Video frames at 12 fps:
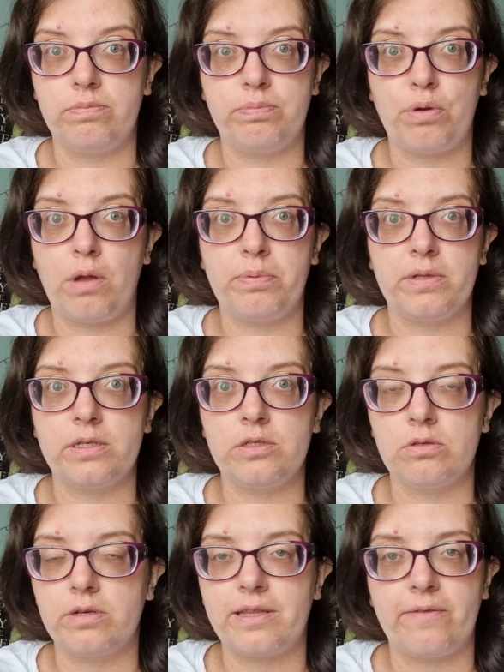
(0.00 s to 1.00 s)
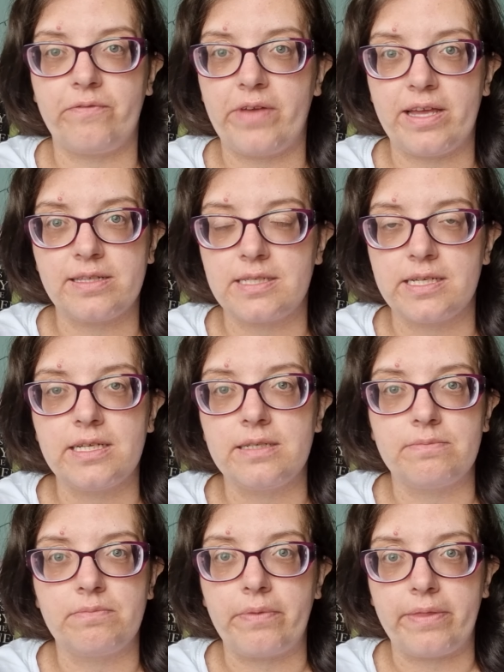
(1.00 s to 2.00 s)
probably younger than
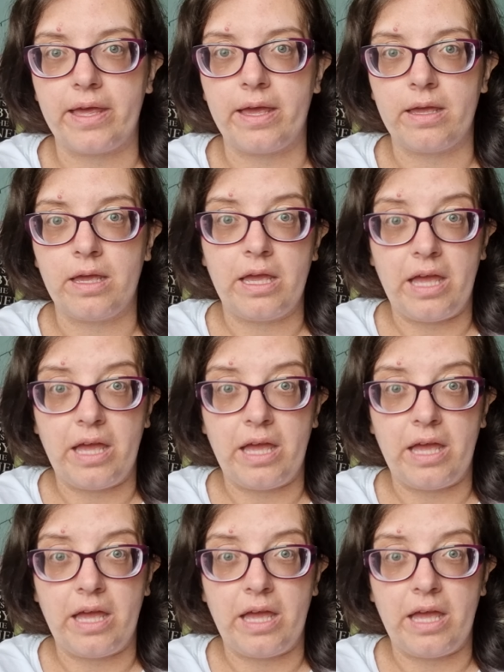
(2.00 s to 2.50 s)
13 there,